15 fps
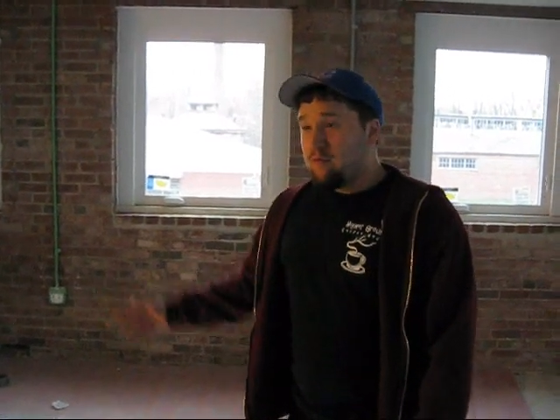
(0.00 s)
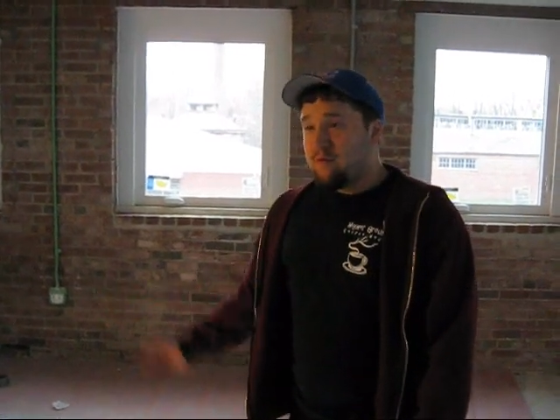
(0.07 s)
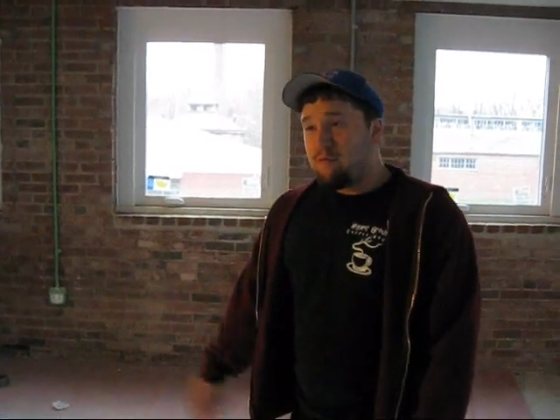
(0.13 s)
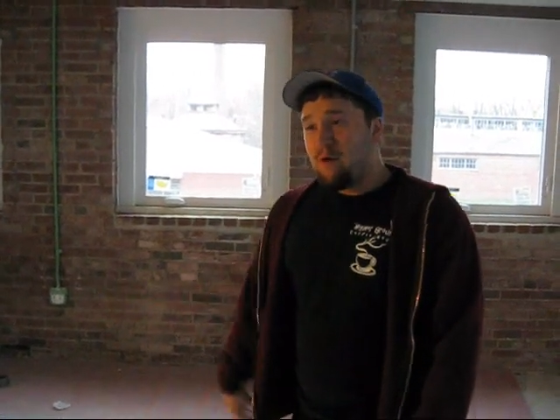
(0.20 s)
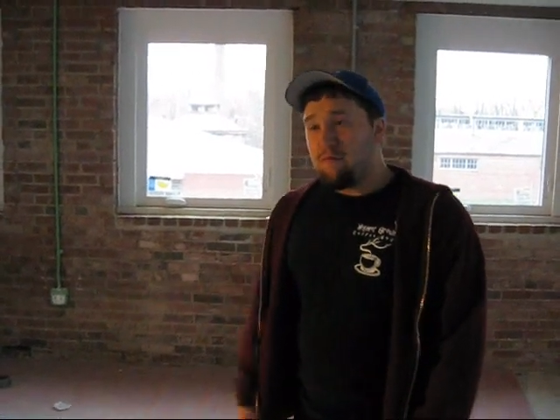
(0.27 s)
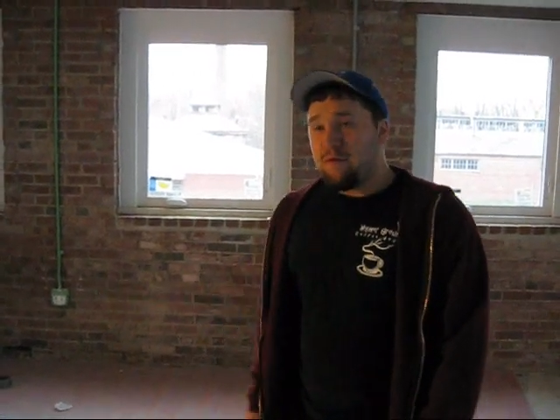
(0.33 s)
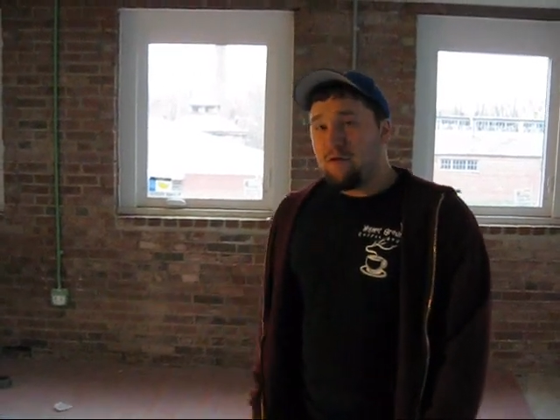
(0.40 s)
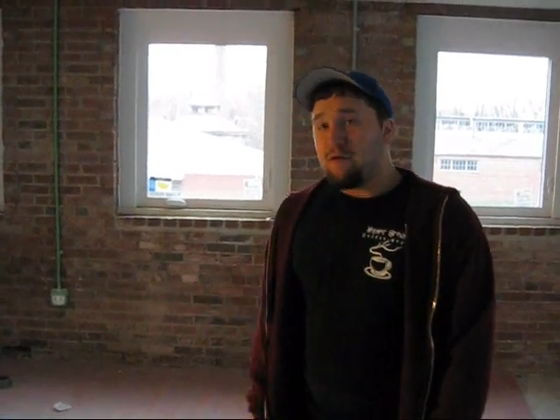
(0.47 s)
to be
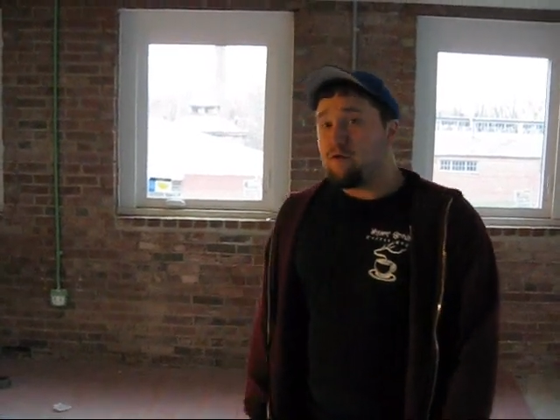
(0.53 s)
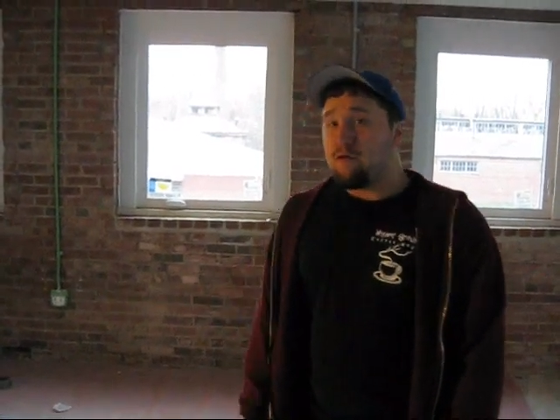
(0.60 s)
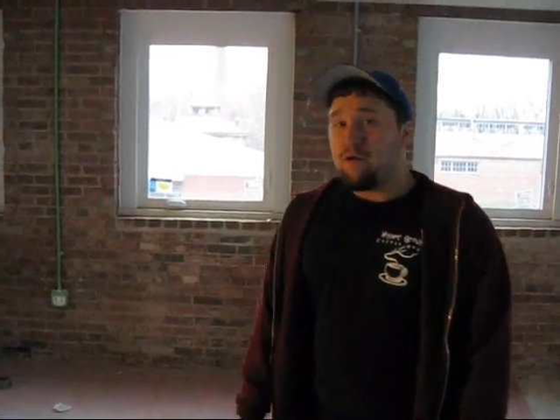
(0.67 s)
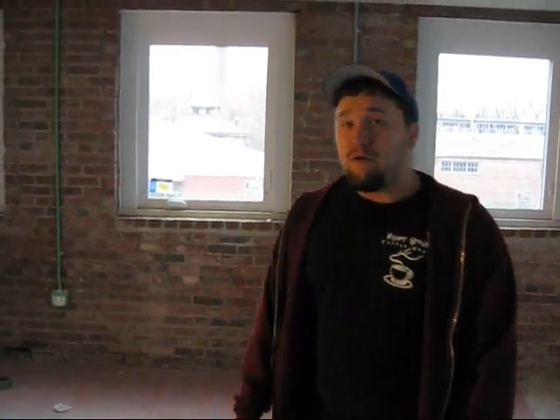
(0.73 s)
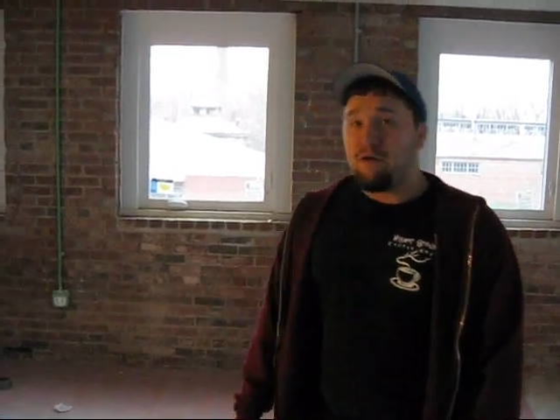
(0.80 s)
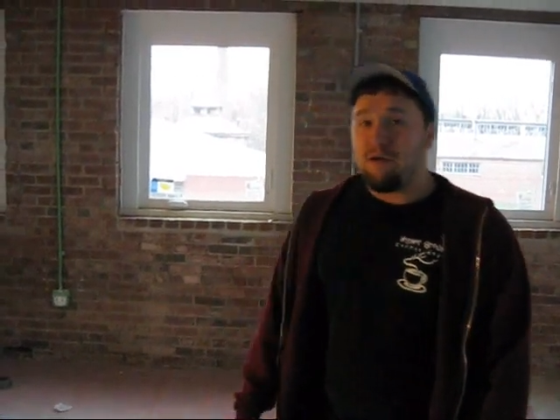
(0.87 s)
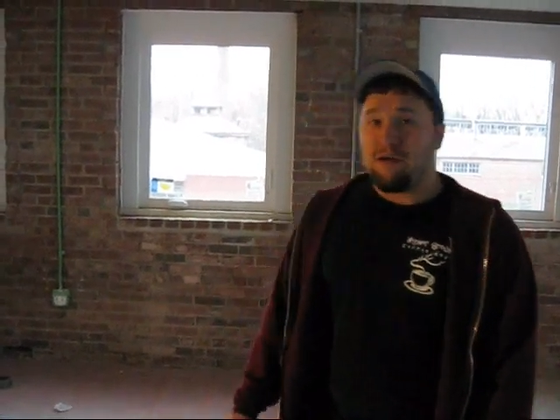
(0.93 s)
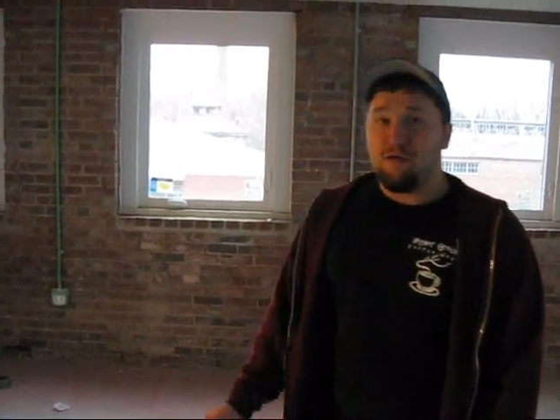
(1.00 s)
pumping cold
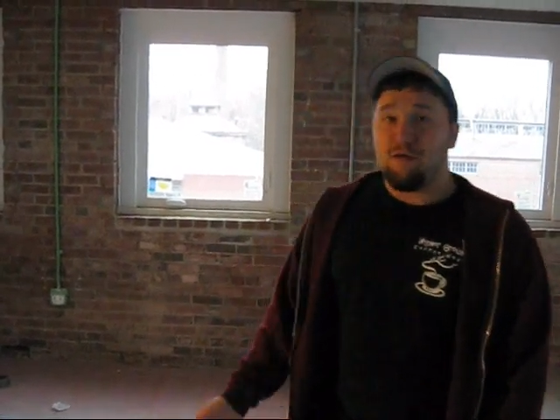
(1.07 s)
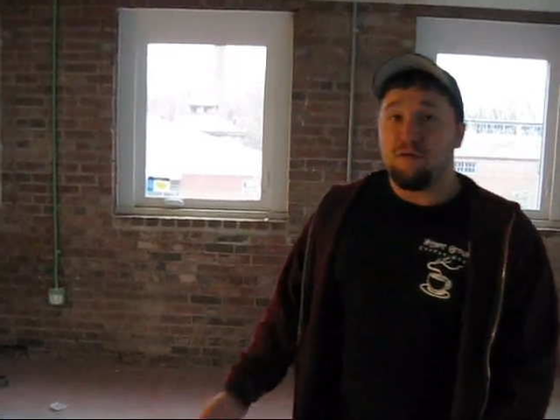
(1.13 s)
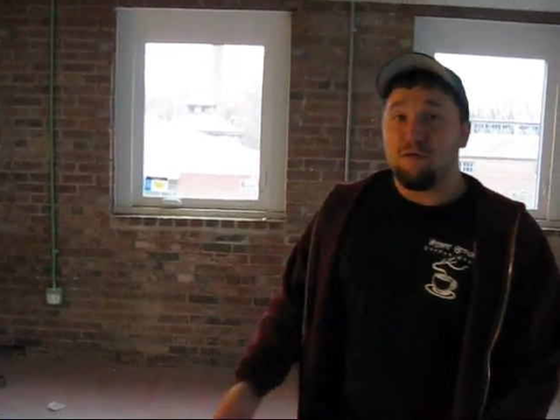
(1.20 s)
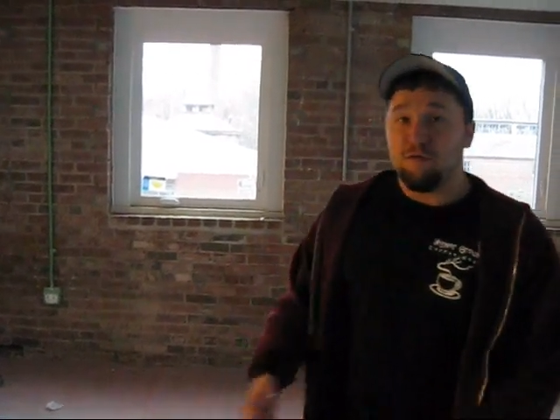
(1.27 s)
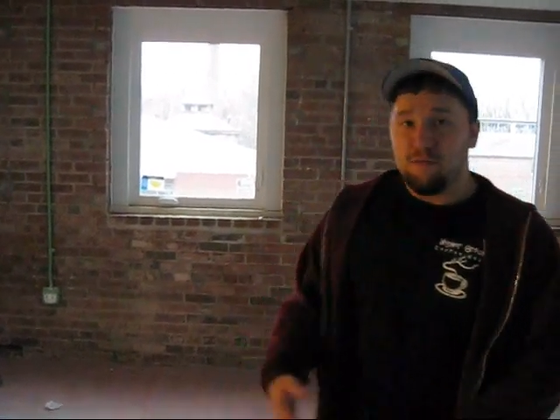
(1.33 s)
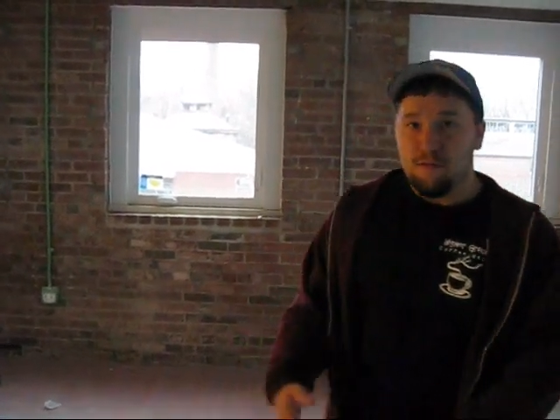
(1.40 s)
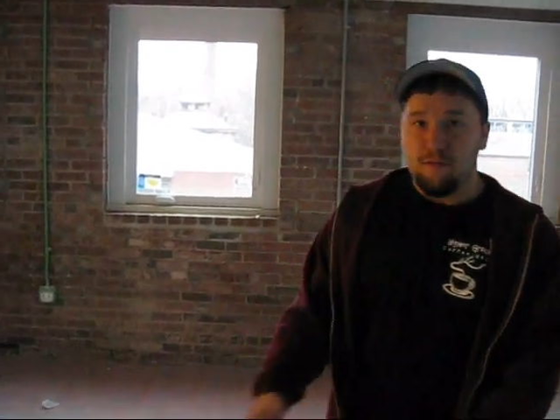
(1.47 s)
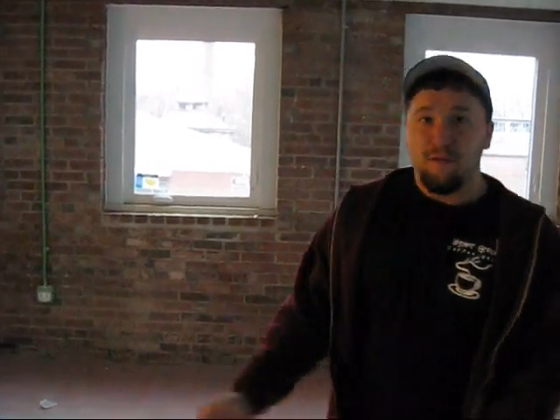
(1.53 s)
air in here, and